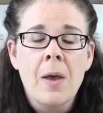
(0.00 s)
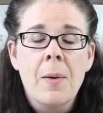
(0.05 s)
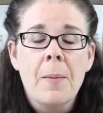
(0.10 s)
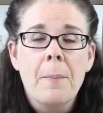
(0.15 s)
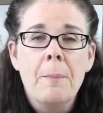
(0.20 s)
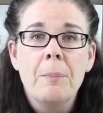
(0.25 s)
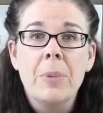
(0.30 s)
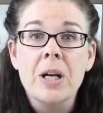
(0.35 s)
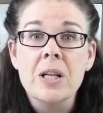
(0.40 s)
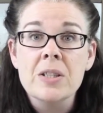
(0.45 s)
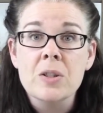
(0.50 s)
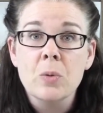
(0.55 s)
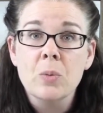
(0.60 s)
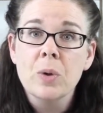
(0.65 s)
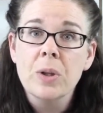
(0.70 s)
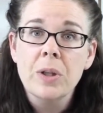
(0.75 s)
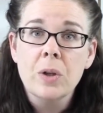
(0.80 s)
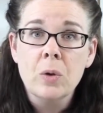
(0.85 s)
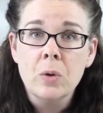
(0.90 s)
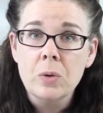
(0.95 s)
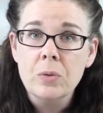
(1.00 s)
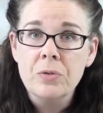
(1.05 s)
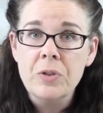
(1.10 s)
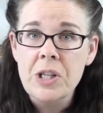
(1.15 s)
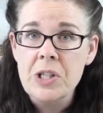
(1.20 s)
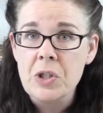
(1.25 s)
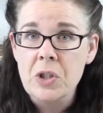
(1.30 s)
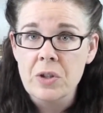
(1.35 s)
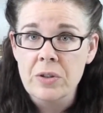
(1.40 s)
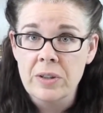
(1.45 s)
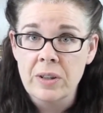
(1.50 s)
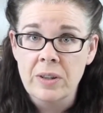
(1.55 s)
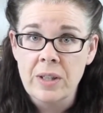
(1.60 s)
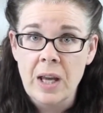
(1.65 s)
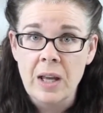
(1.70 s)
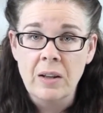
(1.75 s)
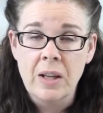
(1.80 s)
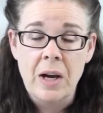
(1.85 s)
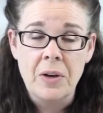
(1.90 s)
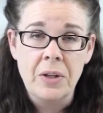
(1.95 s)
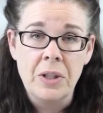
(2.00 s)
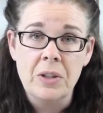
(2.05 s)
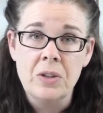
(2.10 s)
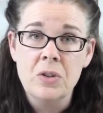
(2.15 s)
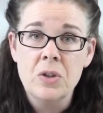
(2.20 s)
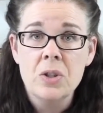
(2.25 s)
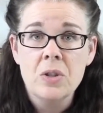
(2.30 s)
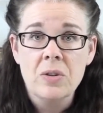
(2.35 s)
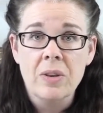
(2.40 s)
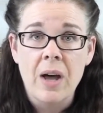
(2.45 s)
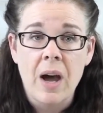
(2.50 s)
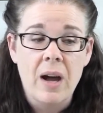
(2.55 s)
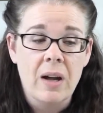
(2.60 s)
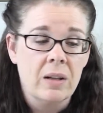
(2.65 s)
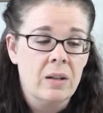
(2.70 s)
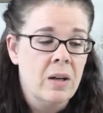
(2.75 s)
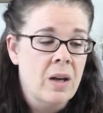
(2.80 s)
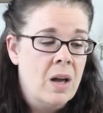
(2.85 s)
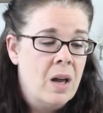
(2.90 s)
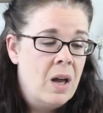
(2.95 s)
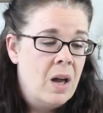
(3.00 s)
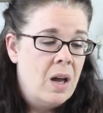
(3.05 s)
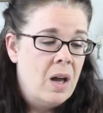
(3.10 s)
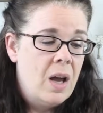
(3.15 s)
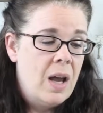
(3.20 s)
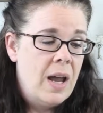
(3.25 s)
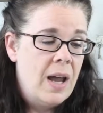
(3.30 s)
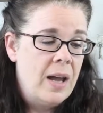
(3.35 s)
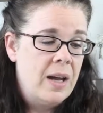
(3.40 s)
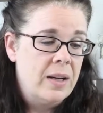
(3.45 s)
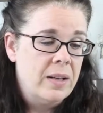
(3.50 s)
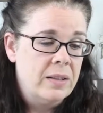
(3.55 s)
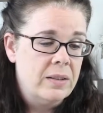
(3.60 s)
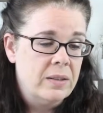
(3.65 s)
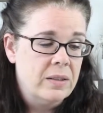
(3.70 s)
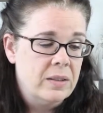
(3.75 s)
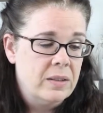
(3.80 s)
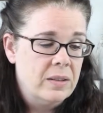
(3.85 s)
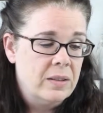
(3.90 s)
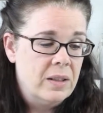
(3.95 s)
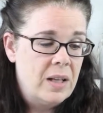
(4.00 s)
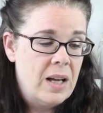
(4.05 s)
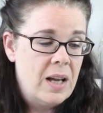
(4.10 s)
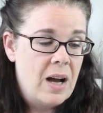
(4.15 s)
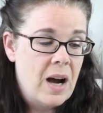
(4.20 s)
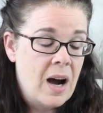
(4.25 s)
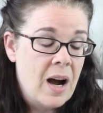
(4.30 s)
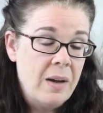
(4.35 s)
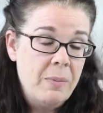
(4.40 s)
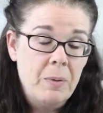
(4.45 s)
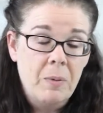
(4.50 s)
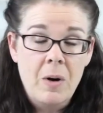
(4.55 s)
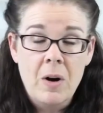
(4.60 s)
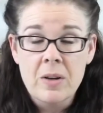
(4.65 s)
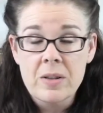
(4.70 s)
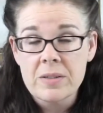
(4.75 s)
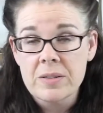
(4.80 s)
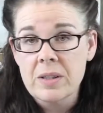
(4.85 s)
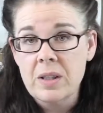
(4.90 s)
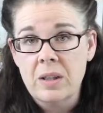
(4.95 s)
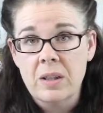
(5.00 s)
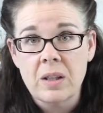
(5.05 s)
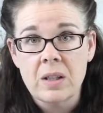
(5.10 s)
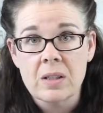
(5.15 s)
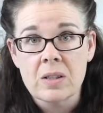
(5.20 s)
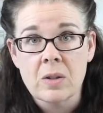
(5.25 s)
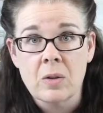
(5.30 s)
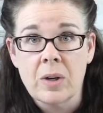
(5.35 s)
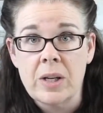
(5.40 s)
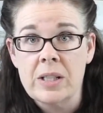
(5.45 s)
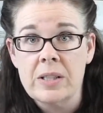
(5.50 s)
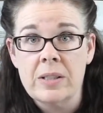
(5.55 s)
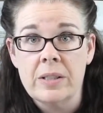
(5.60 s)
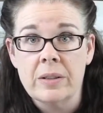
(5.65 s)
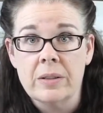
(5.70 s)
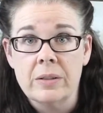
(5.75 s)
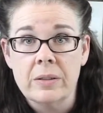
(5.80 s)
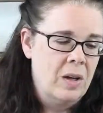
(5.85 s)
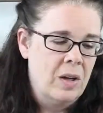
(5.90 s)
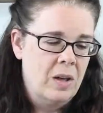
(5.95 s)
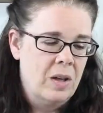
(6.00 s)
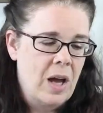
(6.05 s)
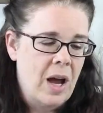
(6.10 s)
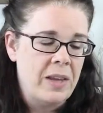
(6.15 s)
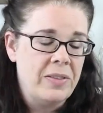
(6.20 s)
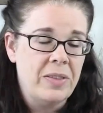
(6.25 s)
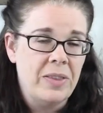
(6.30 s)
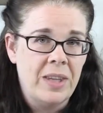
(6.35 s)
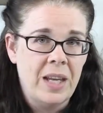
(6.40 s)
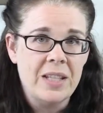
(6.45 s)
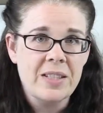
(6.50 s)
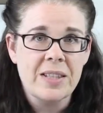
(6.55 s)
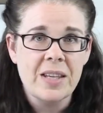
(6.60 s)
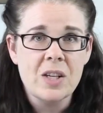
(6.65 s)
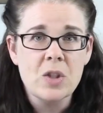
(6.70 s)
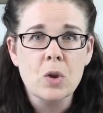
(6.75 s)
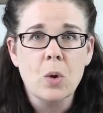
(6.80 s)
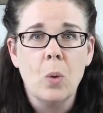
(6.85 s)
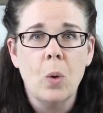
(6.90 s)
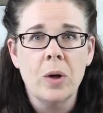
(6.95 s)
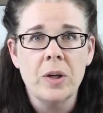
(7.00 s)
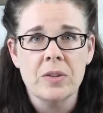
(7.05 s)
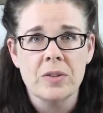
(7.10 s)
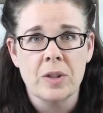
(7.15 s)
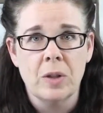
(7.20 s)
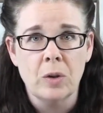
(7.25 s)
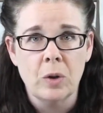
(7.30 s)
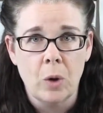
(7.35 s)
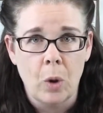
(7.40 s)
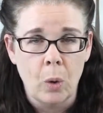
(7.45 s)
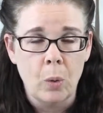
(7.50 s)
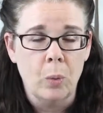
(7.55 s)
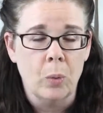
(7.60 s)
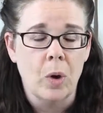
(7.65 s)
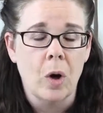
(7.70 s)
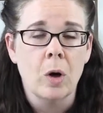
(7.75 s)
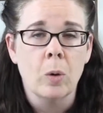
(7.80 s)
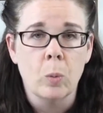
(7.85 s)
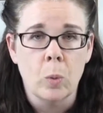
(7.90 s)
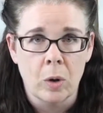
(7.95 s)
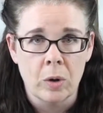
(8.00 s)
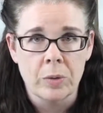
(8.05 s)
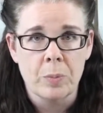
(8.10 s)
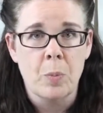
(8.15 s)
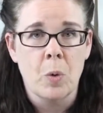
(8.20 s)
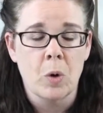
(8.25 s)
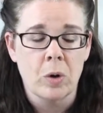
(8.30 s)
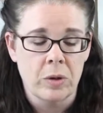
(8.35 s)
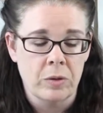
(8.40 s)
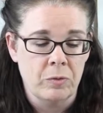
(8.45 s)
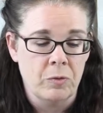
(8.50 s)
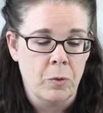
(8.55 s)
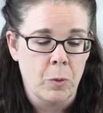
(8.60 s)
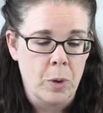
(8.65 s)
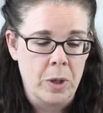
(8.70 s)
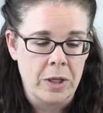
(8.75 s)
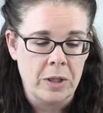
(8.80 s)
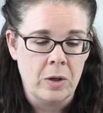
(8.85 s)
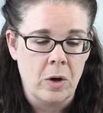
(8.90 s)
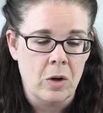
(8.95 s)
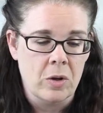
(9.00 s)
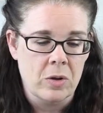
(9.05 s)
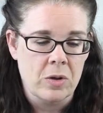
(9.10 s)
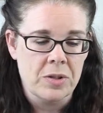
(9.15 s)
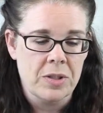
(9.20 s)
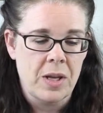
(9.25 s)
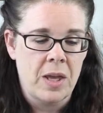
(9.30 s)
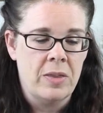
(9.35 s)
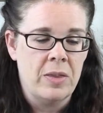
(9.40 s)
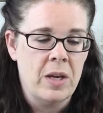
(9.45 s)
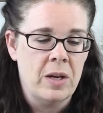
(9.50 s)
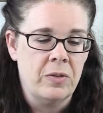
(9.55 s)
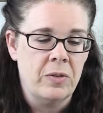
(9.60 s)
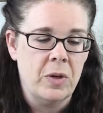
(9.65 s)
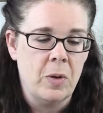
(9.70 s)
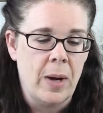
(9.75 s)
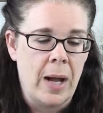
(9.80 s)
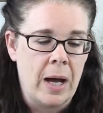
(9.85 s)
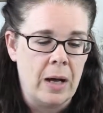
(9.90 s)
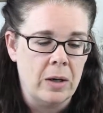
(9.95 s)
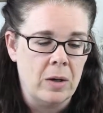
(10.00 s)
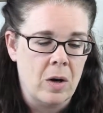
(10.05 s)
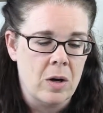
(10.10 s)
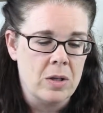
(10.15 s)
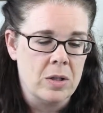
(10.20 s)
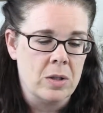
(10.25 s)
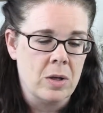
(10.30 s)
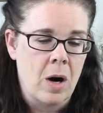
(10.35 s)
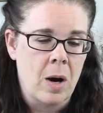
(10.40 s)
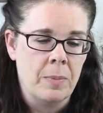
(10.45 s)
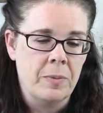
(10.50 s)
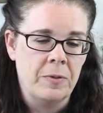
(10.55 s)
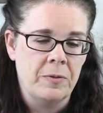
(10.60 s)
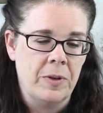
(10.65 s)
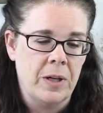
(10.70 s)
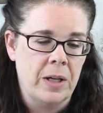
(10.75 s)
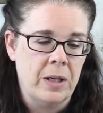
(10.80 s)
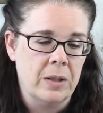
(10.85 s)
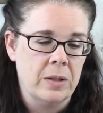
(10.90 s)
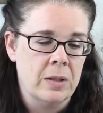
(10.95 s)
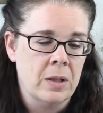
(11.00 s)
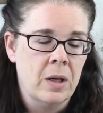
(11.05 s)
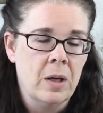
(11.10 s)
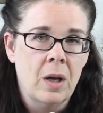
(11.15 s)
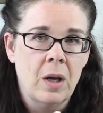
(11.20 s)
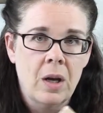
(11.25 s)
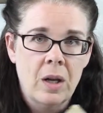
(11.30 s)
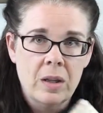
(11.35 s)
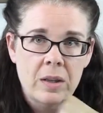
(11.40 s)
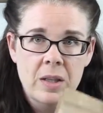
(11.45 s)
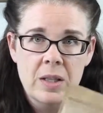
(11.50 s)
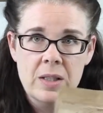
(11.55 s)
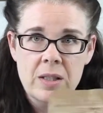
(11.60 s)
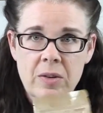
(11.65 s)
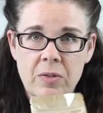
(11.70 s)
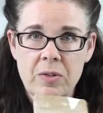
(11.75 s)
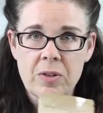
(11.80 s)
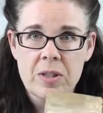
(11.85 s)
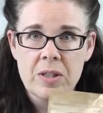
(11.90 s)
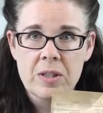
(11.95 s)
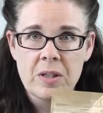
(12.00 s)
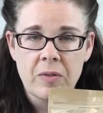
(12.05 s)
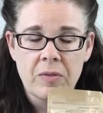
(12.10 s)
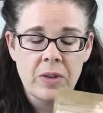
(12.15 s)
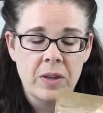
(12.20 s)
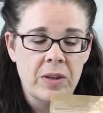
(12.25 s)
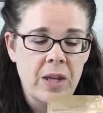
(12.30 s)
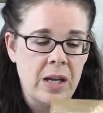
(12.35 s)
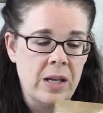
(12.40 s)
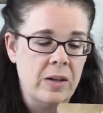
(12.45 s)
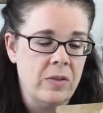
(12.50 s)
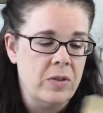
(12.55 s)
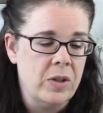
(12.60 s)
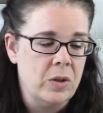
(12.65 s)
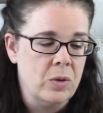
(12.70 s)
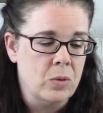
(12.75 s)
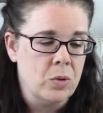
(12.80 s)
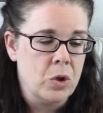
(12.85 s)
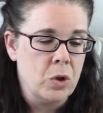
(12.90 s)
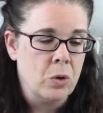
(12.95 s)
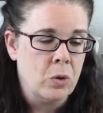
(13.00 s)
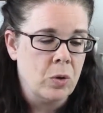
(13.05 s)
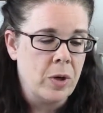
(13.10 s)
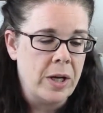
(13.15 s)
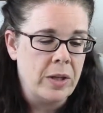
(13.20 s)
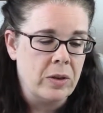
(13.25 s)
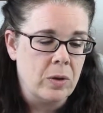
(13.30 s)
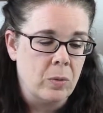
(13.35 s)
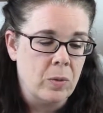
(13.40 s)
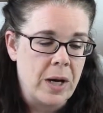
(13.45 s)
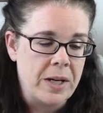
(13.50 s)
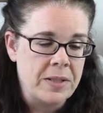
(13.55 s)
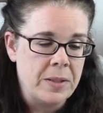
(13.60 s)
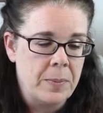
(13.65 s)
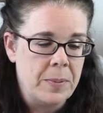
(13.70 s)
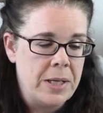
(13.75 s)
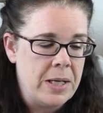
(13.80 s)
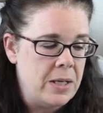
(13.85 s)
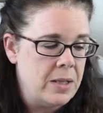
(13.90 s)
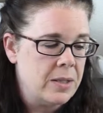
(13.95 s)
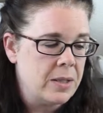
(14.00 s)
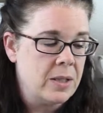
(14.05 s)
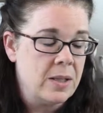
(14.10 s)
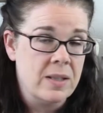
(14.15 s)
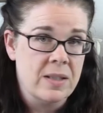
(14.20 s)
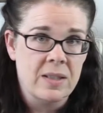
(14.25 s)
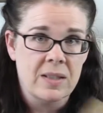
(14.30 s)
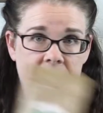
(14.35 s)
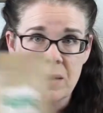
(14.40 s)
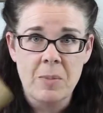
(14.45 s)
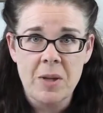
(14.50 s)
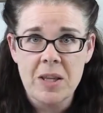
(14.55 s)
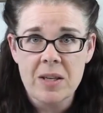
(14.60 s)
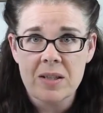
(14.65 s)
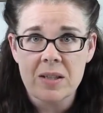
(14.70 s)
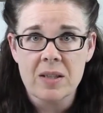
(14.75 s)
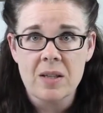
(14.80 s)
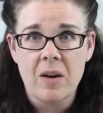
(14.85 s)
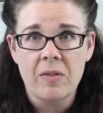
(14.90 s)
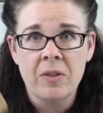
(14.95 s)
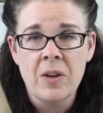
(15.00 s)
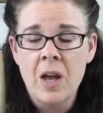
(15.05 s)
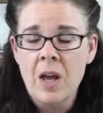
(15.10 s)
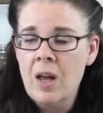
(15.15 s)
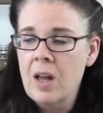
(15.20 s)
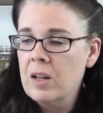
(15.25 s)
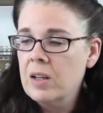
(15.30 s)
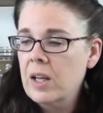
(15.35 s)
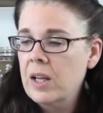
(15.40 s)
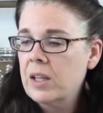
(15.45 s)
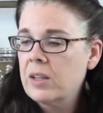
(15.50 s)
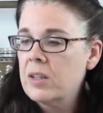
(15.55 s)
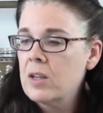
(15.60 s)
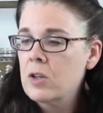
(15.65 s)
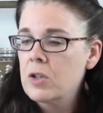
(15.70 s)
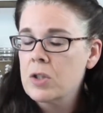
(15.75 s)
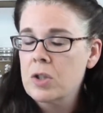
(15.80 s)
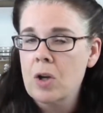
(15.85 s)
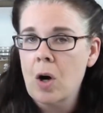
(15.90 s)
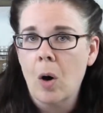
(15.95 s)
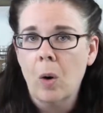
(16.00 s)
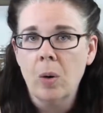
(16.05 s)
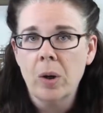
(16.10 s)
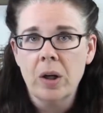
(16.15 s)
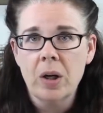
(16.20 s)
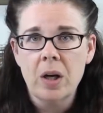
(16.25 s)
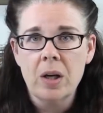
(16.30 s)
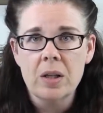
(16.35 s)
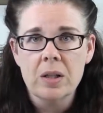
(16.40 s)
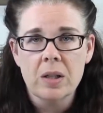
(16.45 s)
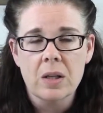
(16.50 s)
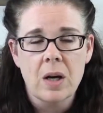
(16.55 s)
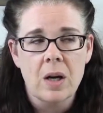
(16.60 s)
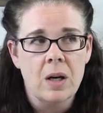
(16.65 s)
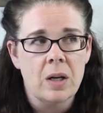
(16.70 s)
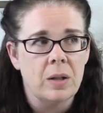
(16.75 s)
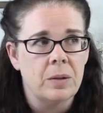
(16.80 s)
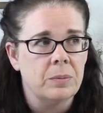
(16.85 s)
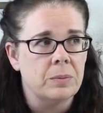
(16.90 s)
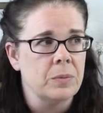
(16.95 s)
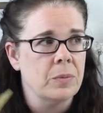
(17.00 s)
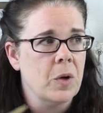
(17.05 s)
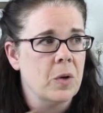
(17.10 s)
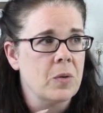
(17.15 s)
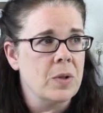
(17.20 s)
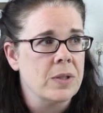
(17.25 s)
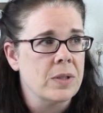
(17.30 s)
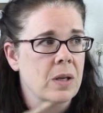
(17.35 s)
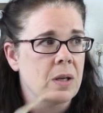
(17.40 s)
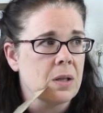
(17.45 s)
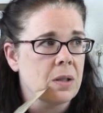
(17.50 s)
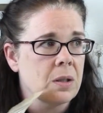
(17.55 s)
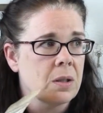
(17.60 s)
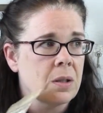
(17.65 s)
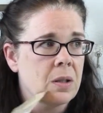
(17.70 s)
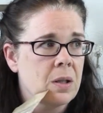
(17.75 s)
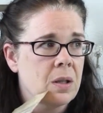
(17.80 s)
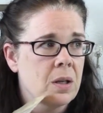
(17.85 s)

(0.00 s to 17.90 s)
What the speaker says: But it's a really cool feature that they allow you to do that. And I honestly think it's a great deal. The essential oils alone are worth more than $40. And then if you add on top of it the different stuff that they give you to create the recipes, because some of the stuff, like there's coconut, what was it?